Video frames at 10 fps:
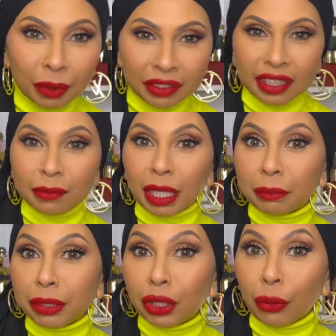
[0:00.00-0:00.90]
of these
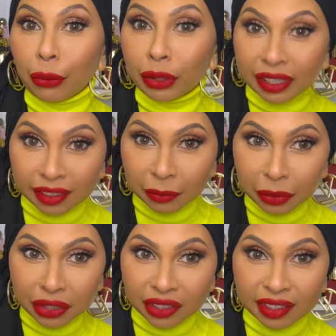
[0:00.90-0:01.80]
might be recent
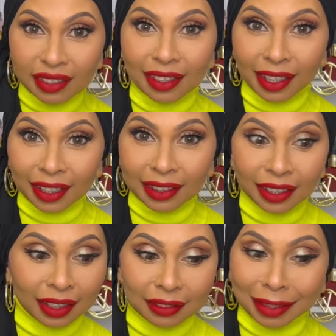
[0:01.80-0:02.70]
purchases that I
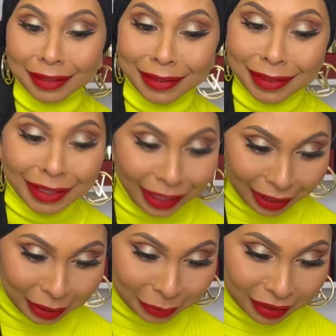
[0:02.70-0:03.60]
think are like,
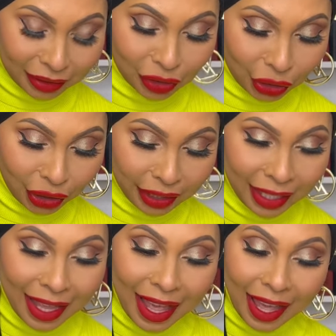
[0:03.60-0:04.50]
damn, this is good.
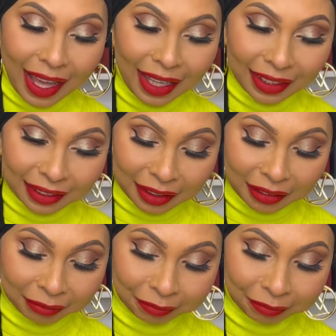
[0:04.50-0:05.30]
And